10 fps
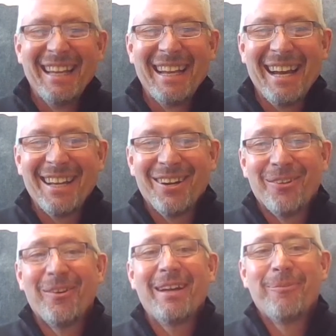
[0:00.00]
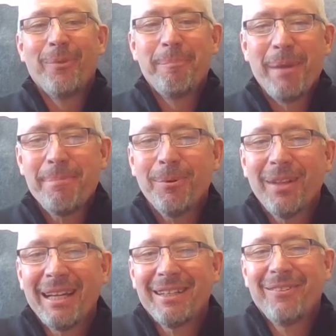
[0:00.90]
I know. And when
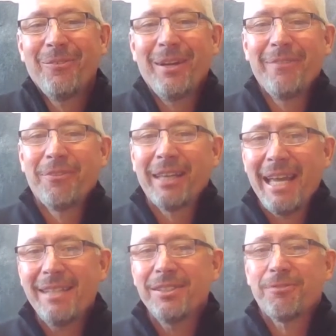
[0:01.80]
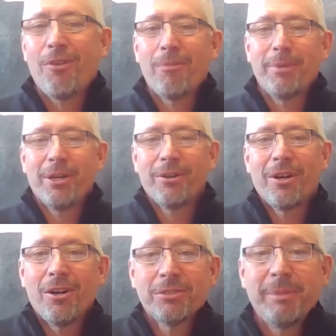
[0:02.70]
people if the Kansas Farm Bureau
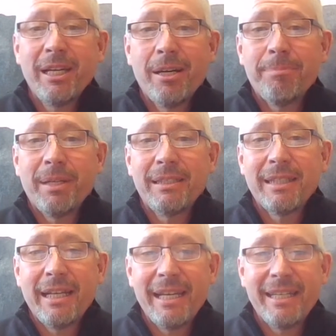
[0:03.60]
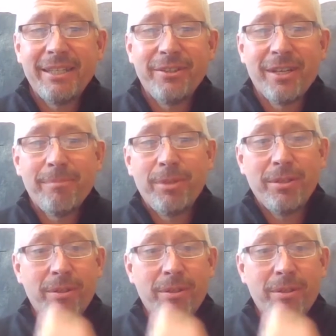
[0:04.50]
calls me up and they said, hey, can you come do